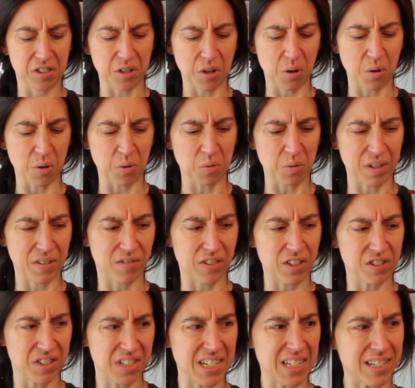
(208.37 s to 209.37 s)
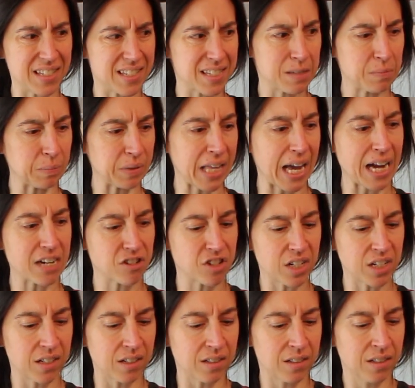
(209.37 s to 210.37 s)
so if there's any
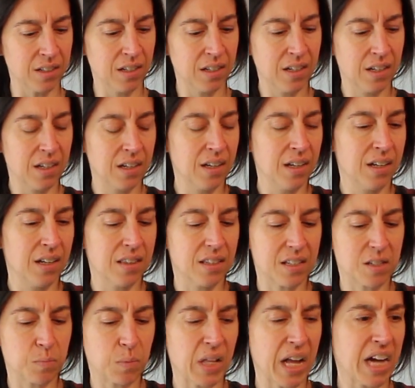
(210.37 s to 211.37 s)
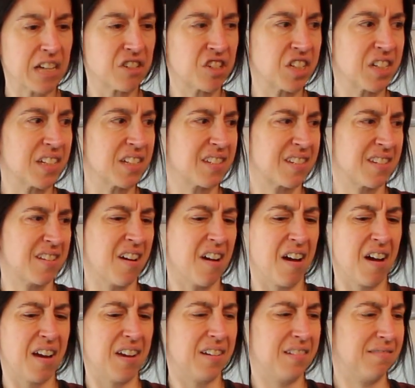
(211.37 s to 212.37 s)
splashing, the splashing is
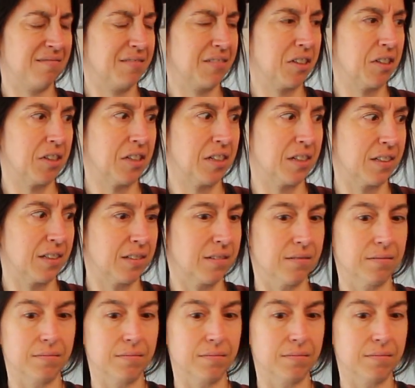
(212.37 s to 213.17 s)
not on